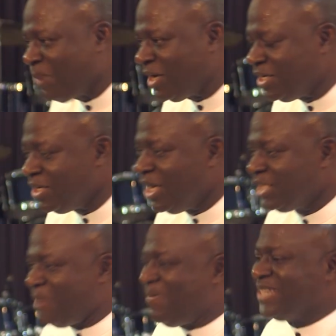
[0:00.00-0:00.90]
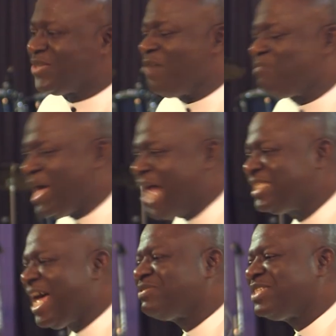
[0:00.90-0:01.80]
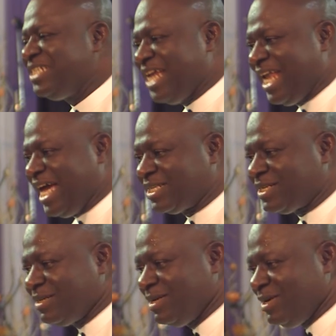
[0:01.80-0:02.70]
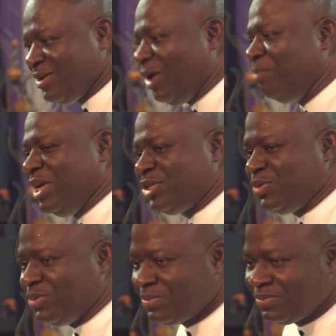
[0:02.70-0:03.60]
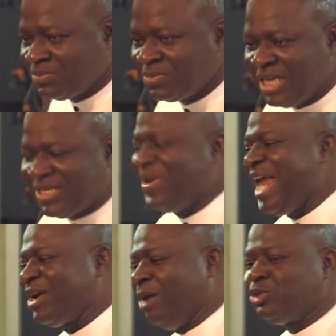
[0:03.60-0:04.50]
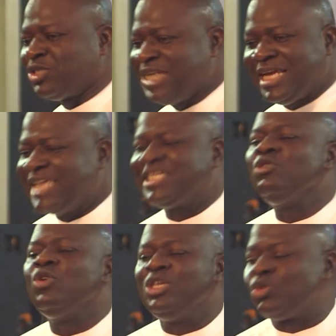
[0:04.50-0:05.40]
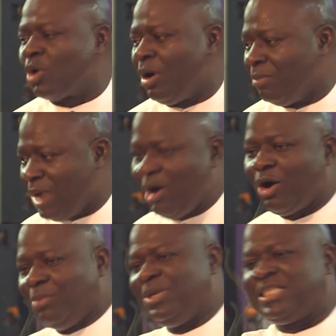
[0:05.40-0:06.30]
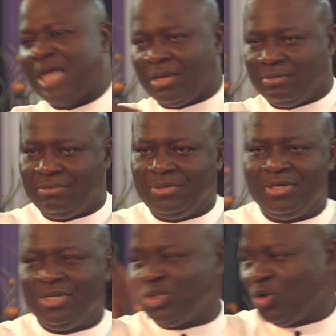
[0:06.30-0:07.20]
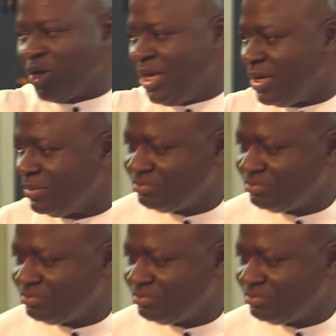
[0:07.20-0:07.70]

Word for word: morning, say, Pastor, I've I have seen the alert. God bless you. So when I come to see that, I said, No need to come. I'll come later. It's okay.